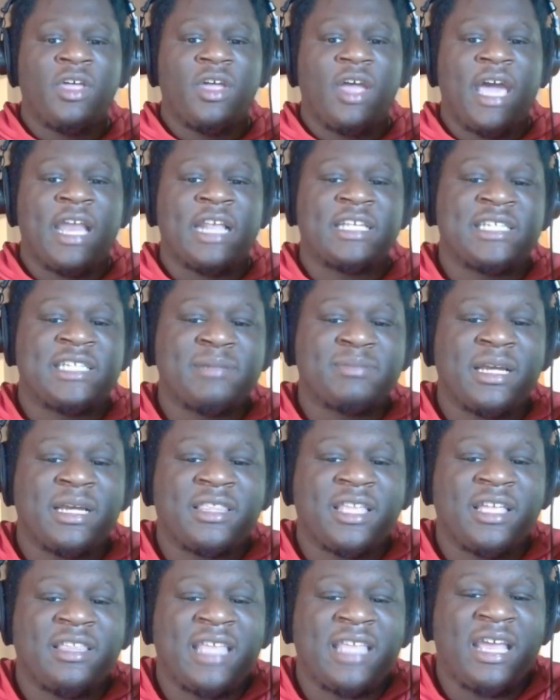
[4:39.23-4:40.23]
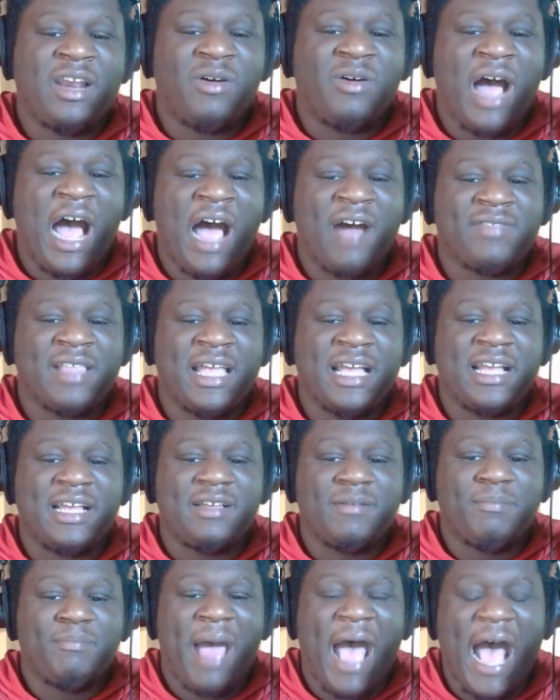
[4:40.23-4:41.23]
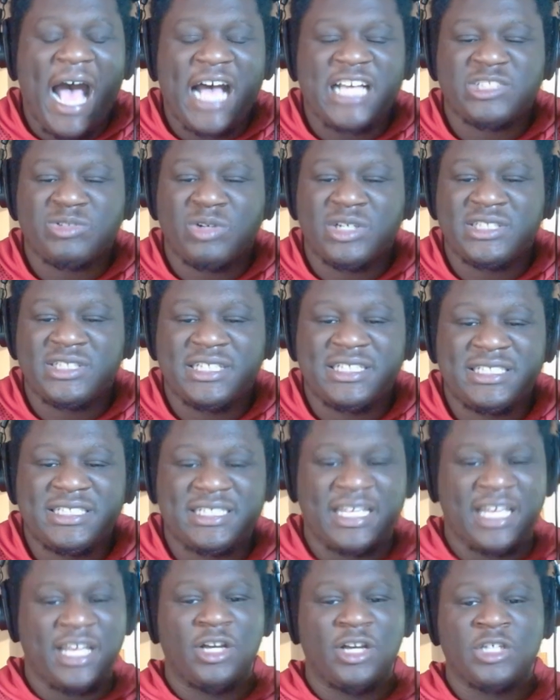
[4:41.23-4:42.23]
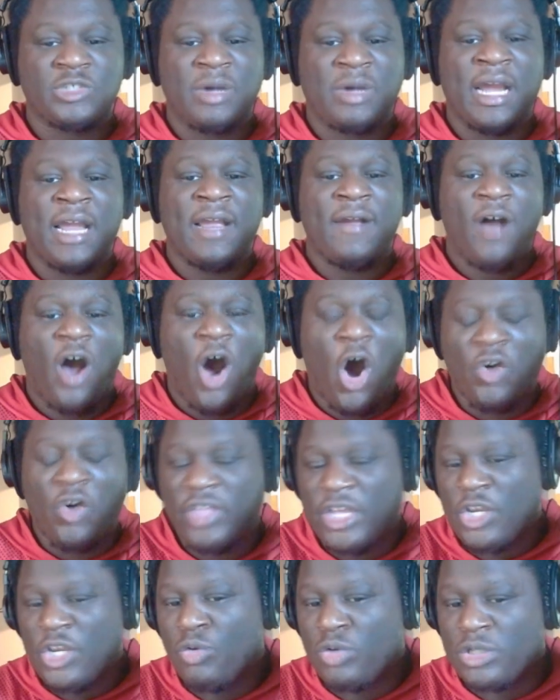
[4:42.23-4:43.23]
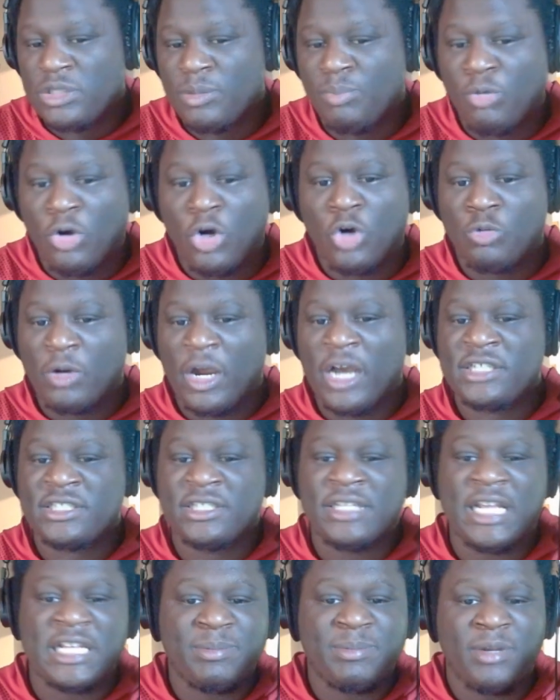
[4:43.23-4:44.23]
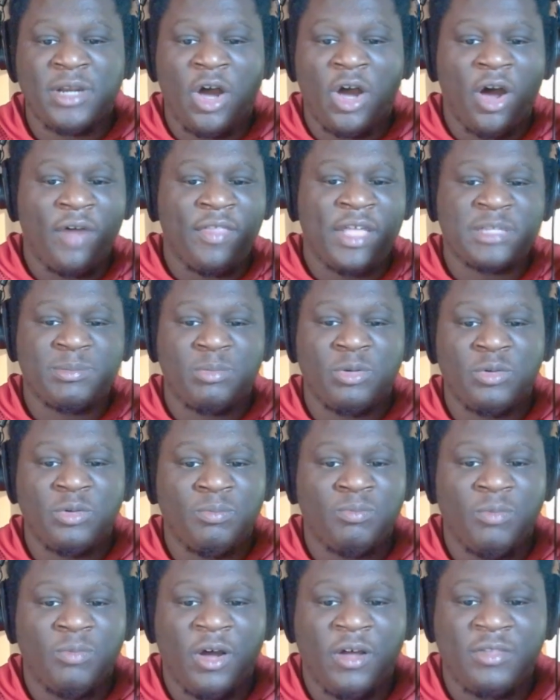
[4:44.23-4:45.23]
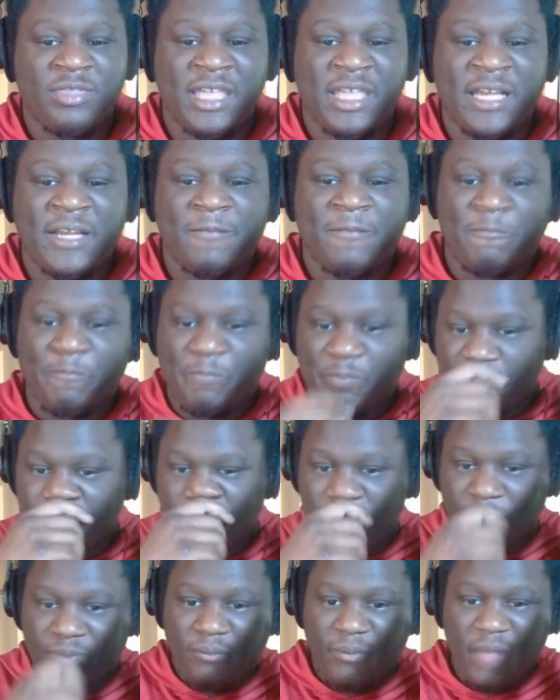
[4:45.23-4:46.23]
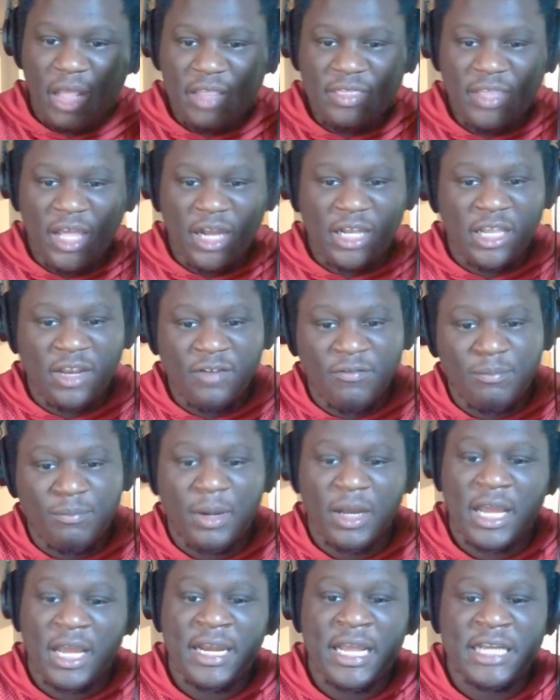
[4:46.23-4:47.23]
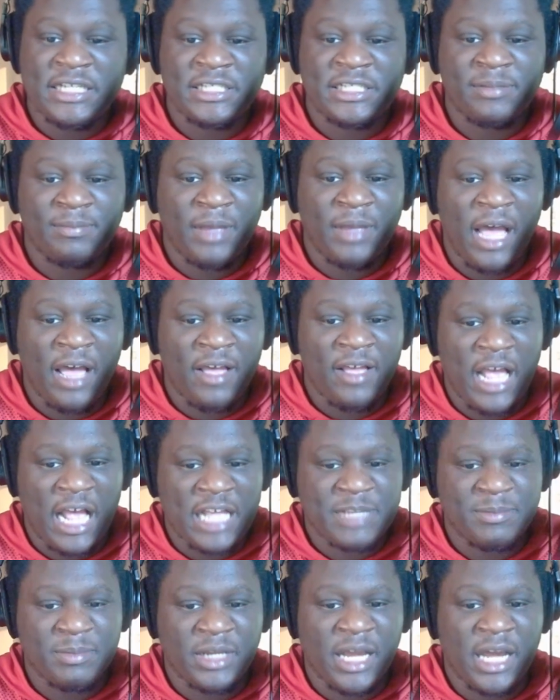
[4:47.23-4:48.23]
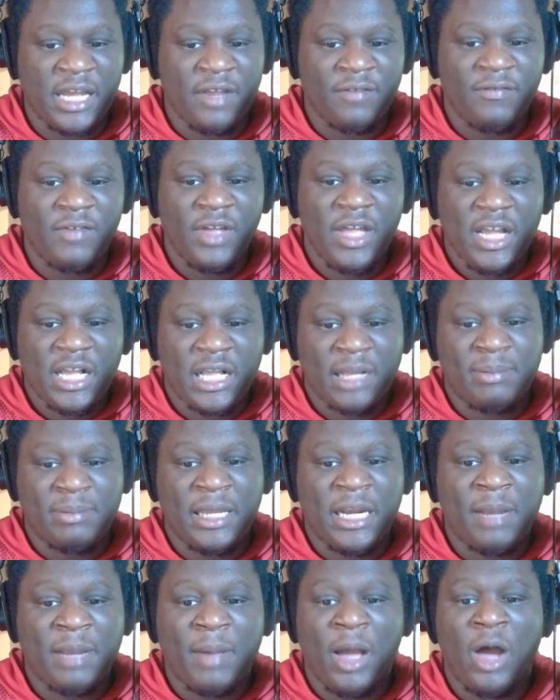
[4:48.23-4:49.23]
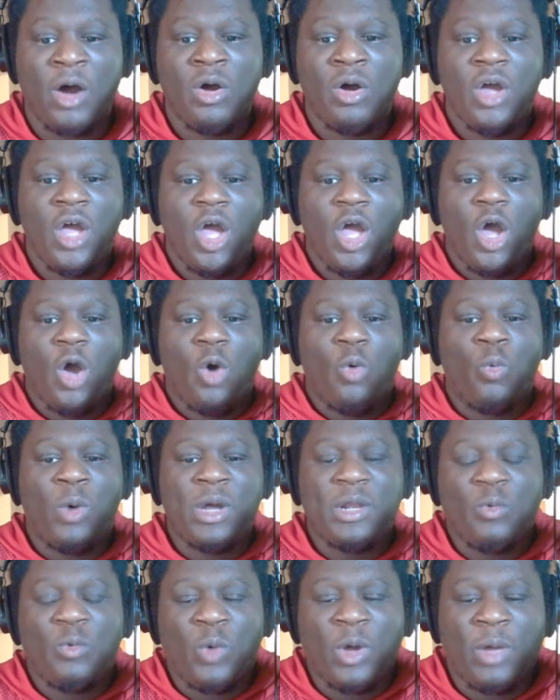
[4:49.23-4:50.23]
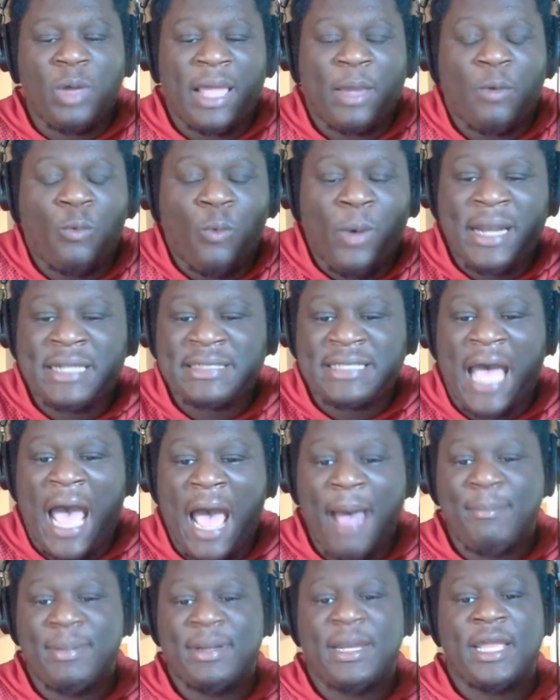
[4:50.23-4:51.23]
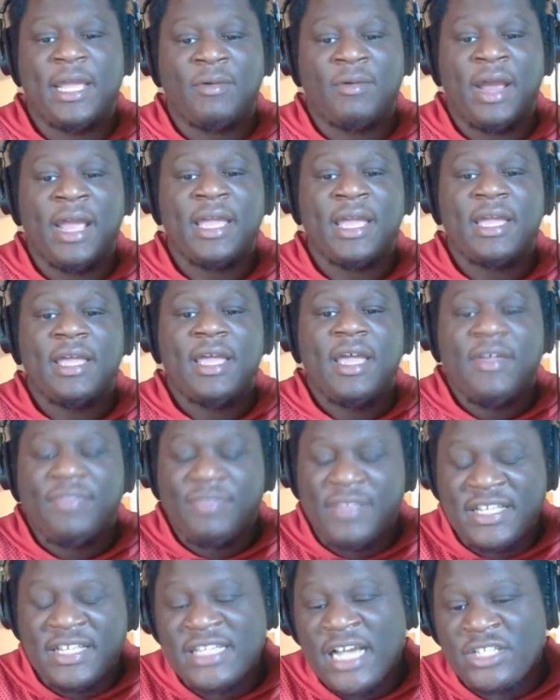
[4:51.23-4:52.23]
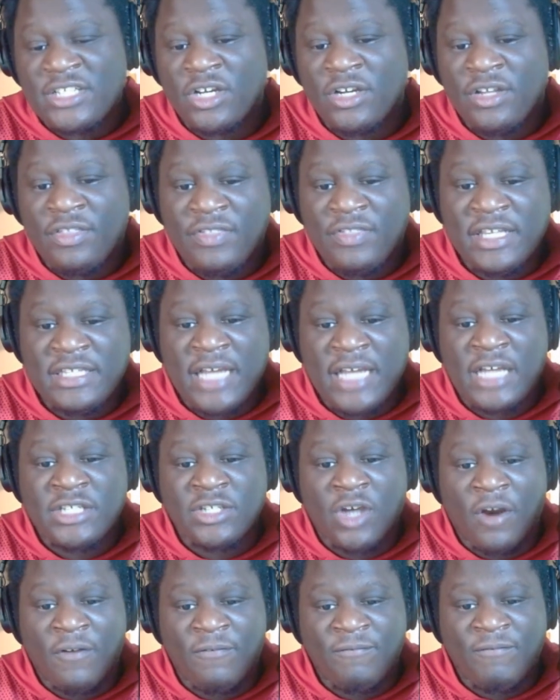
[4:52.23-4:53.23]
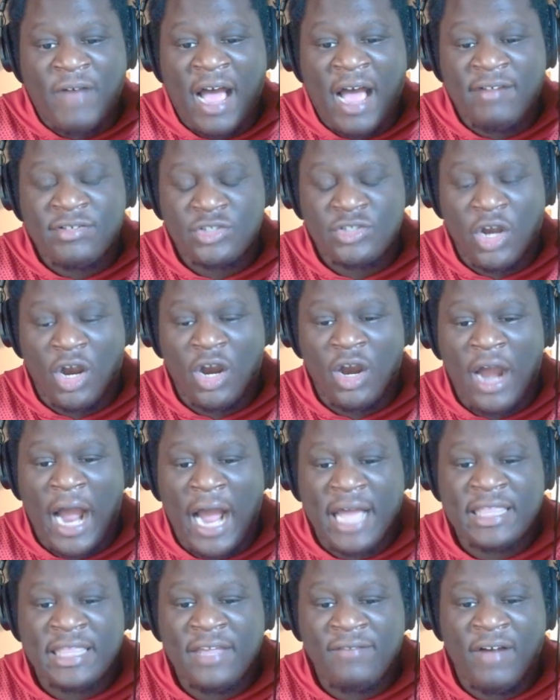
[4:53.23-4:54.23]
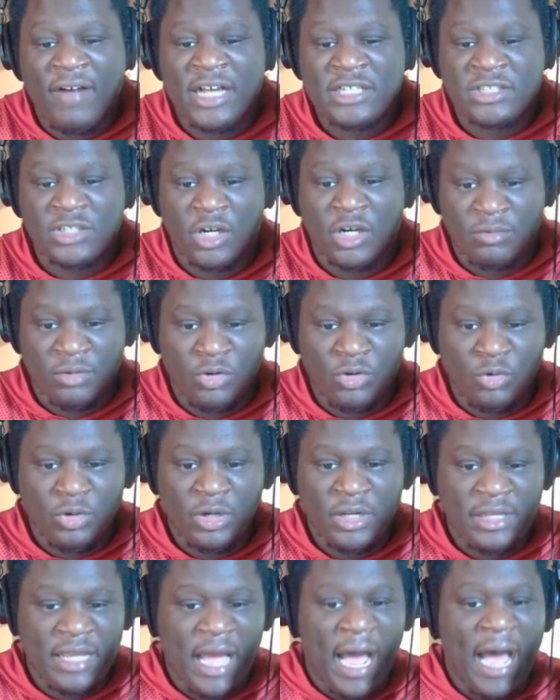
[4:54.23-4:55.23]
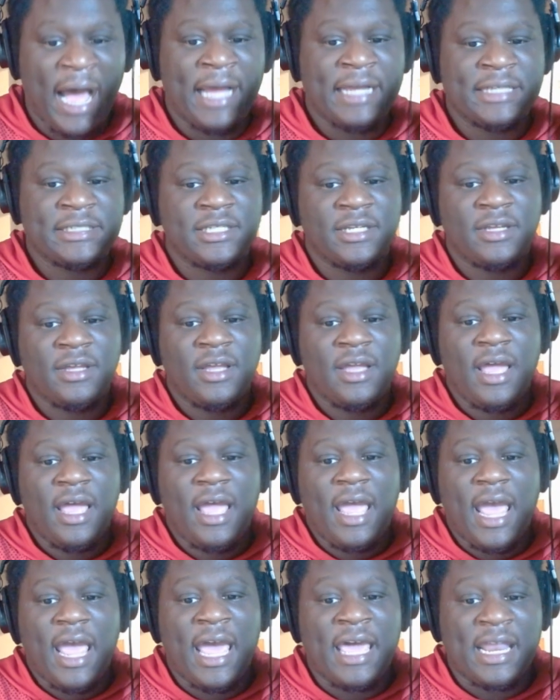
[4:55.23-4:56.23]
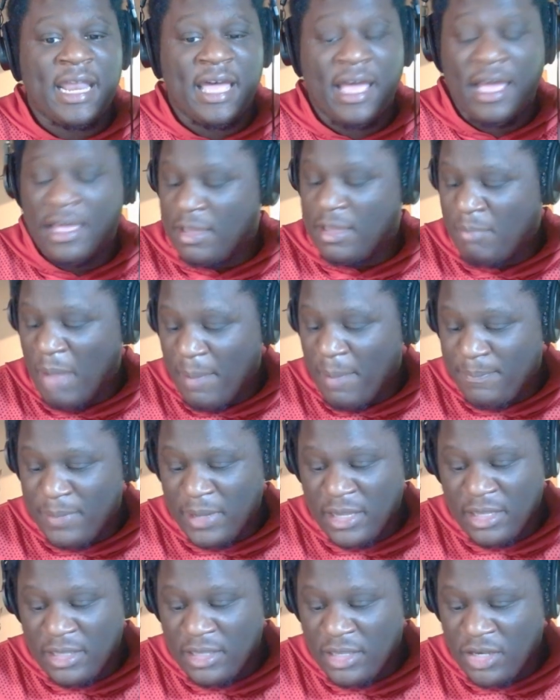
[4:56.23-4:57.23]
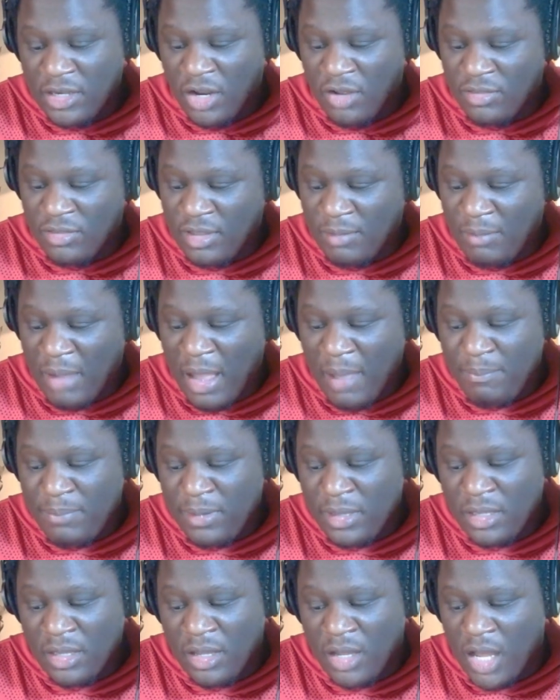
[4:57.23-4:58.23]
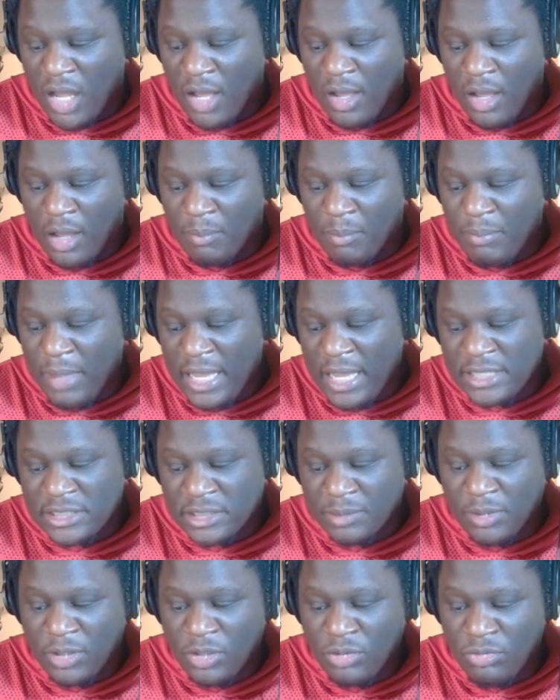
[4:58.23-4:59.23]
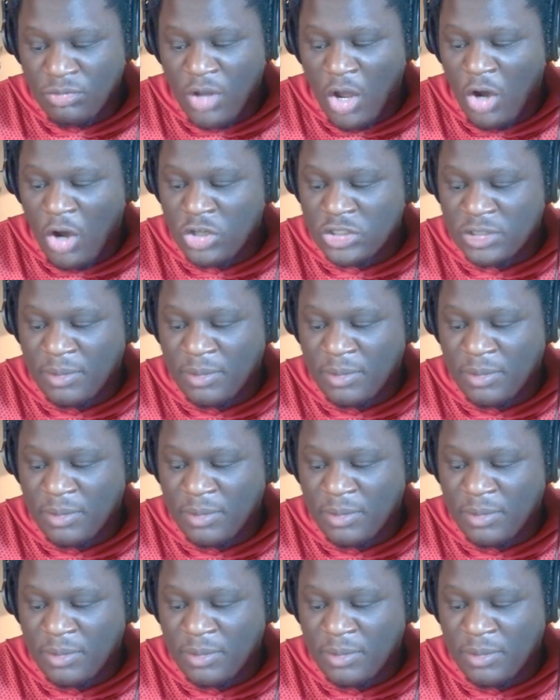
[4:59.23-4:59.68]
And it seems like they don't have pass rushing skills, right? All they do is bull rush, and that's one thing that a lot of Buckeye Nation has been kind of complaining about. What is happening, right? These guys are 5-star, highly 5-star recruited guys, and it might be a miss. I mean, who knows?